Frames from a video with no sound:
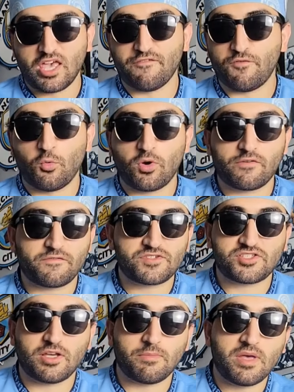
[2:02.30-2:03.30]
If it weren't for
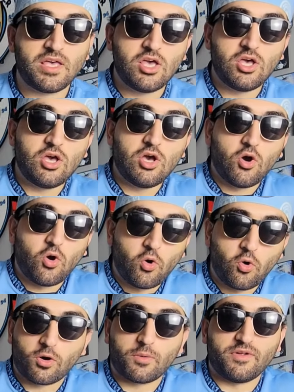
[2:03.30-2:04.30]
some
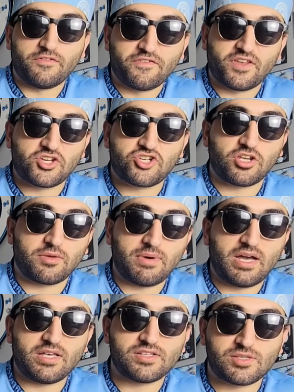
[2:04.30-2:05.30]
horrible finishing
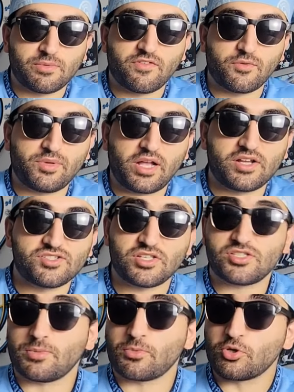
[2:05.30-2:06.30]
by some of your players and
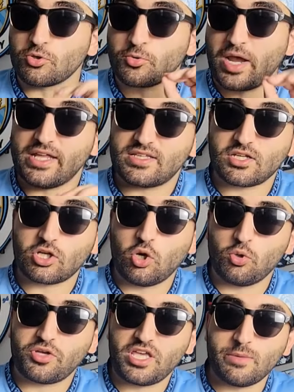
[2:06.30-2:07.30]
some great
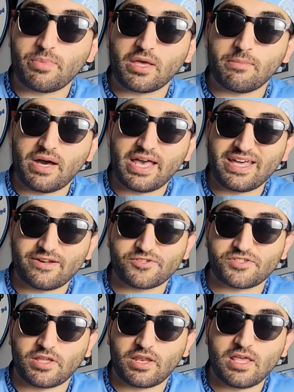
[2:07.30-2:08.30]
goalkeeping by
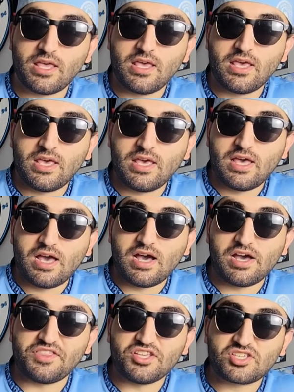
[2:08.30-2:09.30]
Ederson,
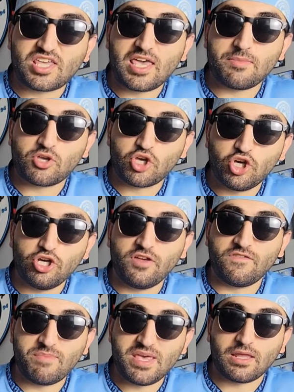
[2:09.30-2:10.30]
this game could
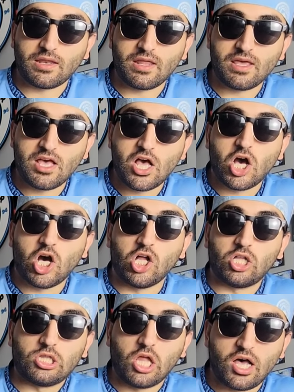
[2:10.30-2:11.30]
have been a
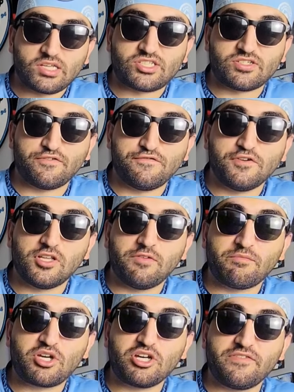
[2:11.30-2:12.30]
loss.
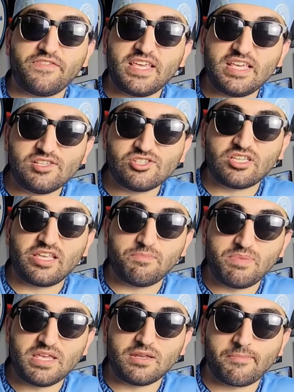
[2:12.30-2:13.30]
Fulham could have easily
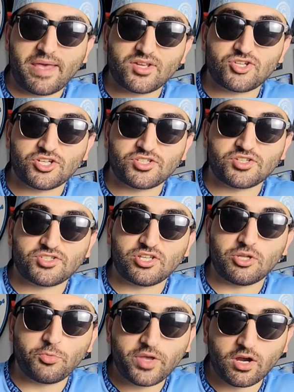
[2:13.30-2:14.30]
beaten Manchester
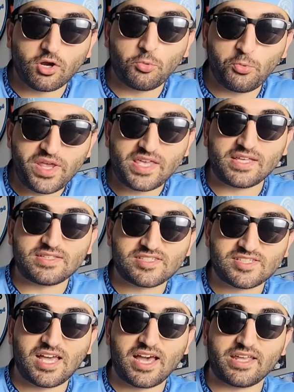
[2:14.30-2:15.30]
City. We are weak
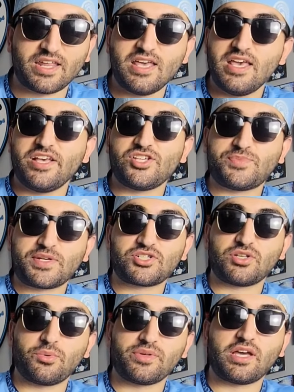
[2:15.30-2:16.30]
inside,
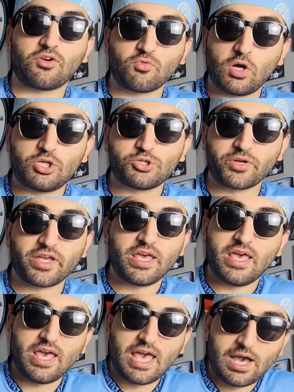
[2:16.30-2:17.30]
especially without Rodri
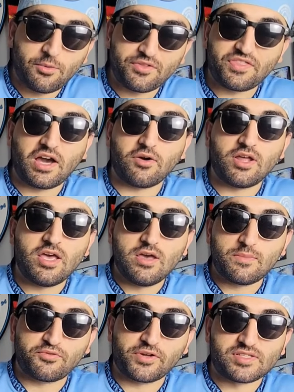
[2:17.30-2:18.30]
and without
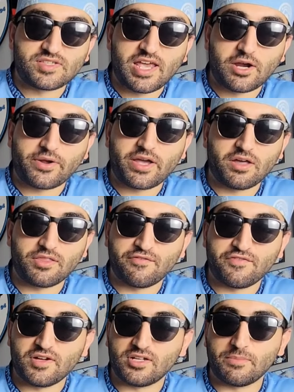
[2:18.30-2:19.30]
Prince Harry on the
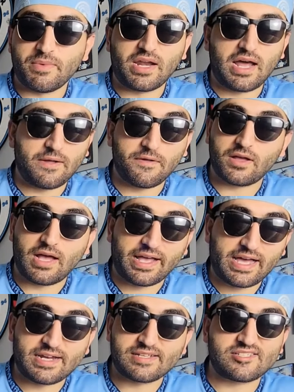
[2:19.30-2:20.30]
field. But I
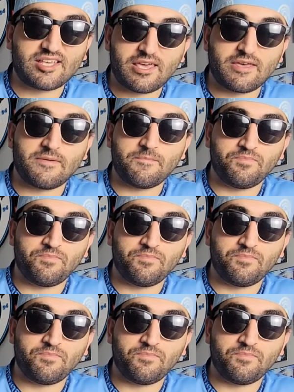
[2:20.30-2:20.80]
gotta say,